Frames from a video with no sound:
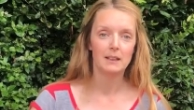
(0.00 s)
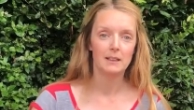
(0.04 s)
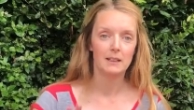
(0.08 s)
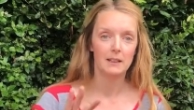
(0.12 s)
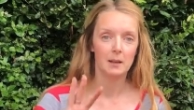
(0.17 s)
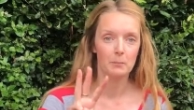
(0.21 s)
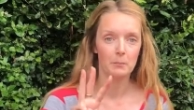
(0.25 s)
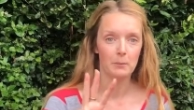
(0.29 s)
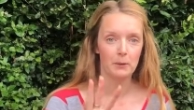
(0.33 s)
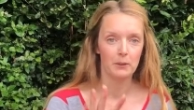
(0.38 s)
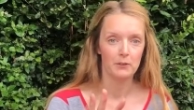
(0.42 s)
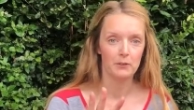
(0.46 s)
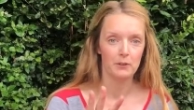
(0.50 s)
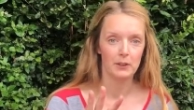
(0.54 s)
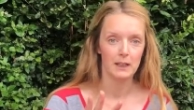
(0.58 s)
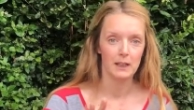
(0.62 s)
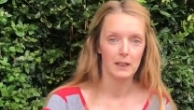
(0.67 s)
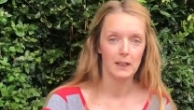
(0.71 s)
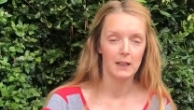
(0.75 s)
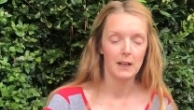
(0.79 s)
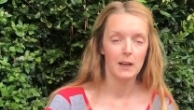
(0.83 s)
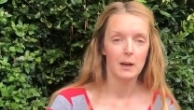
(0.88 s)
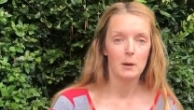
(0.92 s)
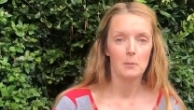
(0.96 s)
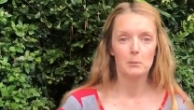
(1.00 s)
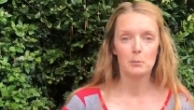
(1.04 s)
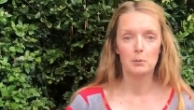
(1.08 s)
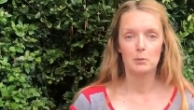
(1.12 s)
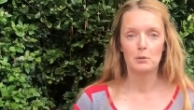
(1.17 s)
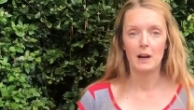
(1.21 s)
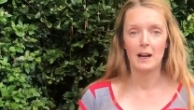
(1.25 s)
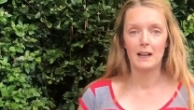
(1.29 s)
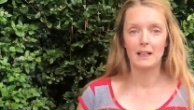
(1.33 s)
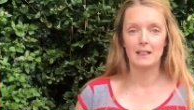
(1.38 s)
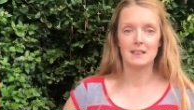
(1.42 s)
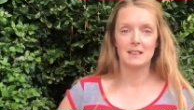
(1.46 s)
Number three,
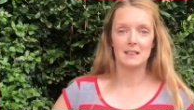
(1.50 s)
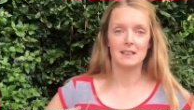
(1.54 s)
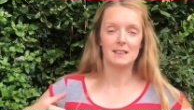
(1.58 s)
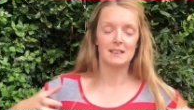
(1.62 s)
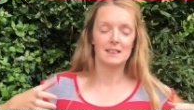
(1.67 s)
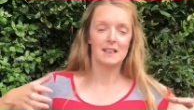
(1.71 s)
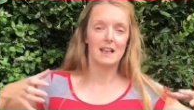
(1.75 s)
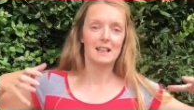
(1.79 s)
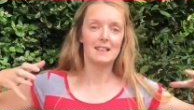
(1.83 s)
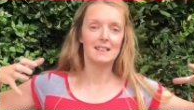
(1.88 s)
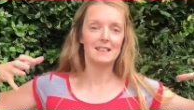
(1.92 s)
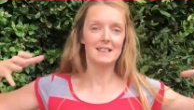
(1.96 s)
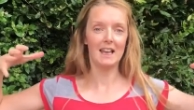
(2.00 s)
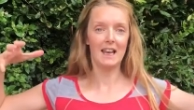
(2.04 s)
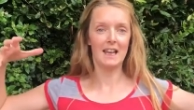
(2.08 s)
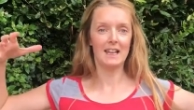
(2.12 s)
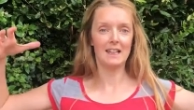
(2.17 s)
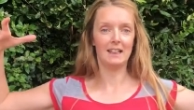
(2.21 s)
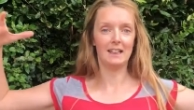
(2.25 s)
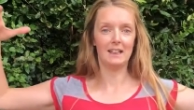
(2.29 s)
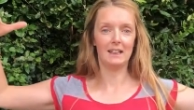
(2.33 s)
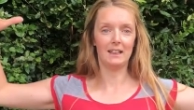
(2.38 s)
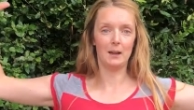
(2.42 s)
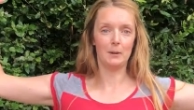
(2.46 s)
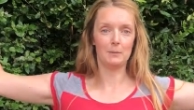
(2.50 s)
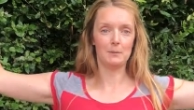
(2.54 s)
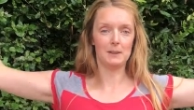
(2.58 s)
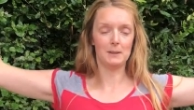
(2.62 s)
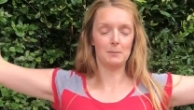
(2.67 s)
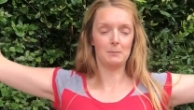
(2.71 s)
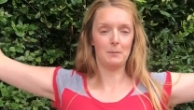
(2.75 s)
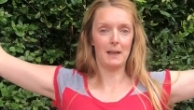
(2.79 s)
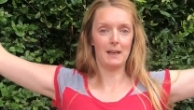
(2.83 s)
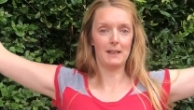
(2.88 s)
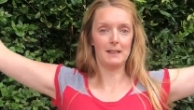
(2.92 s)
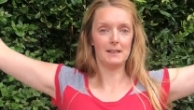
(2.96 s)
practice taking up
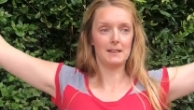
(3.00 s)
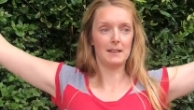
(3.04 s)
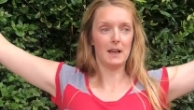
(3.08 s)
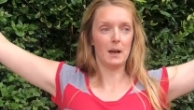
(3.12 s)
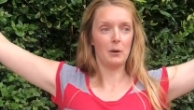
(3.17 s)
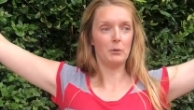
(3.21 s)
space.